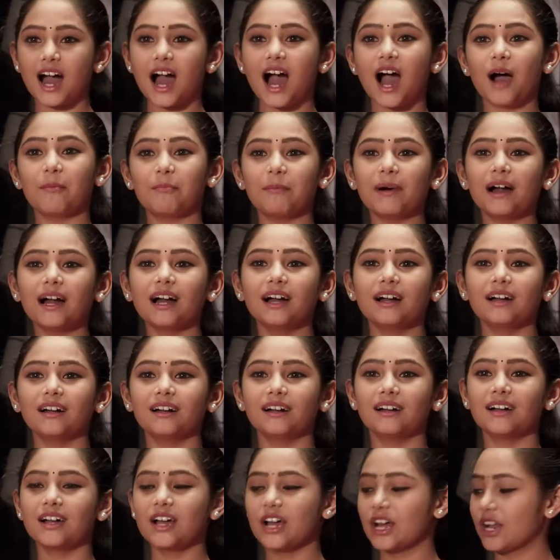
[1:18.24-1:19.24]
Janani
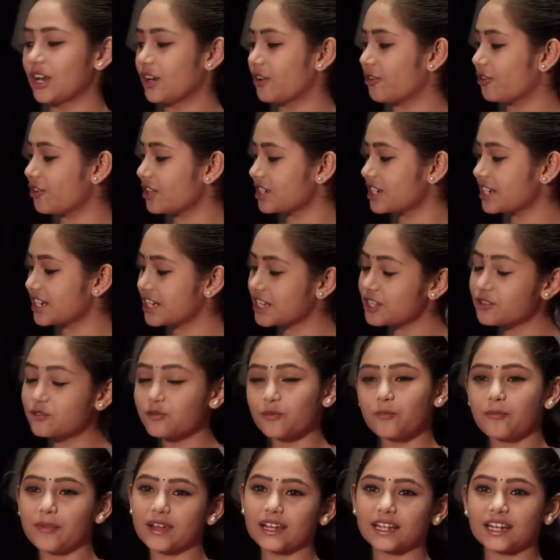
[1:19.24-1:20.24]
begs her father to
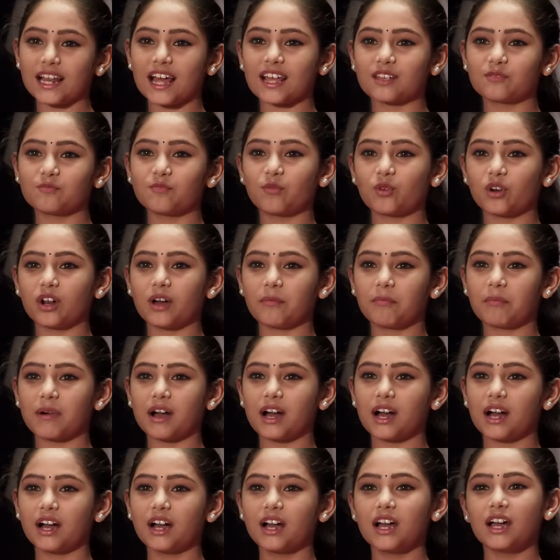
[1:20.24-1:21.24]
join her
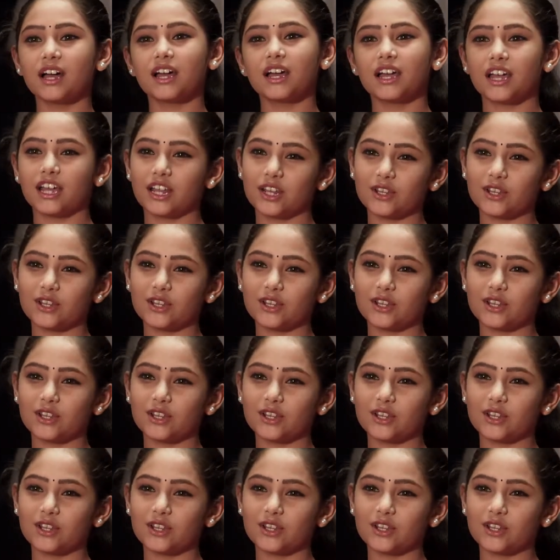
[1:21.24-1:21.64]
in swimming